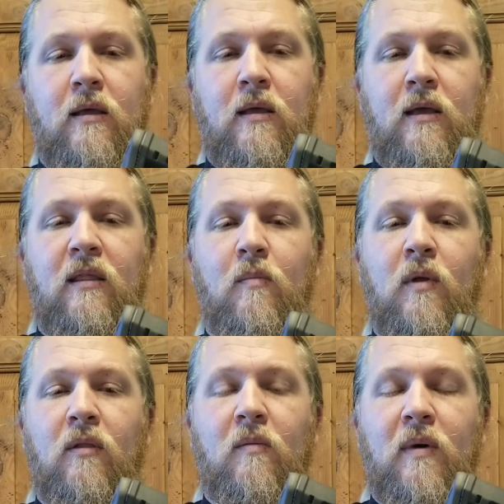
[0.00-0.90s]
in the middle
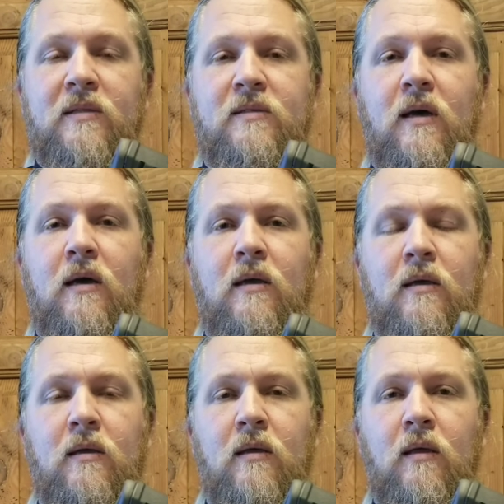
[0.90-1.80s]
of the buttstock,
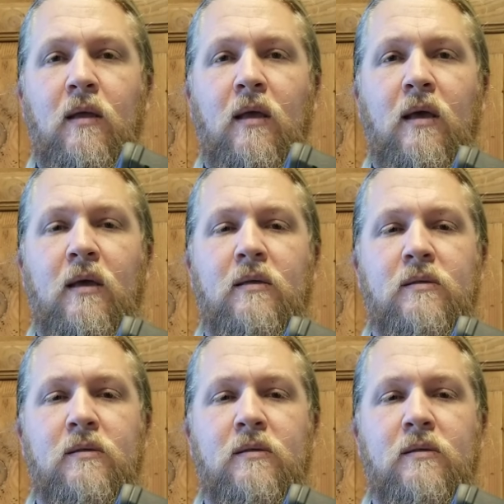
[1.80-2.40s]
okay?